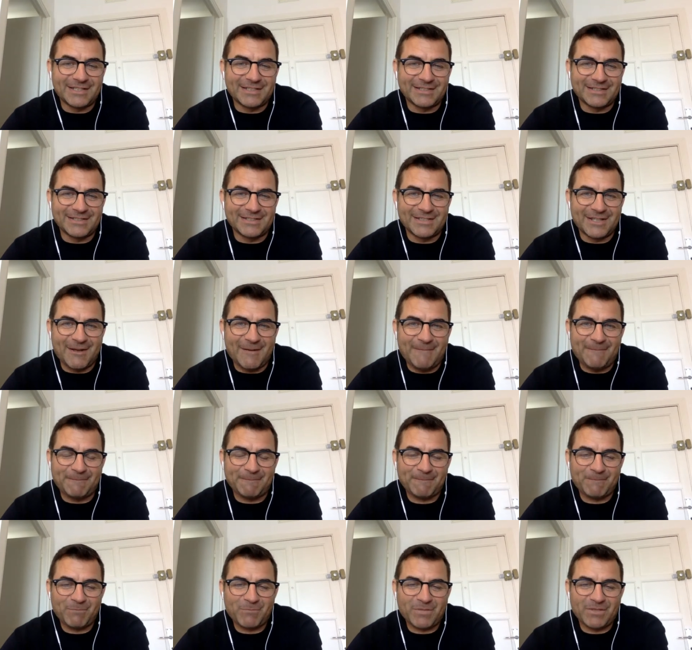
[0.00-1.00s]
and um,
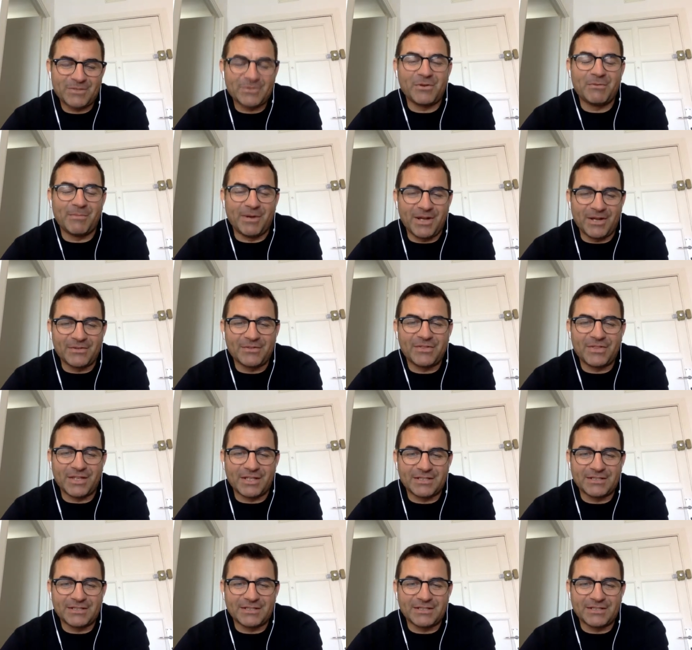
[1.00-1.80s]
doing my own thing.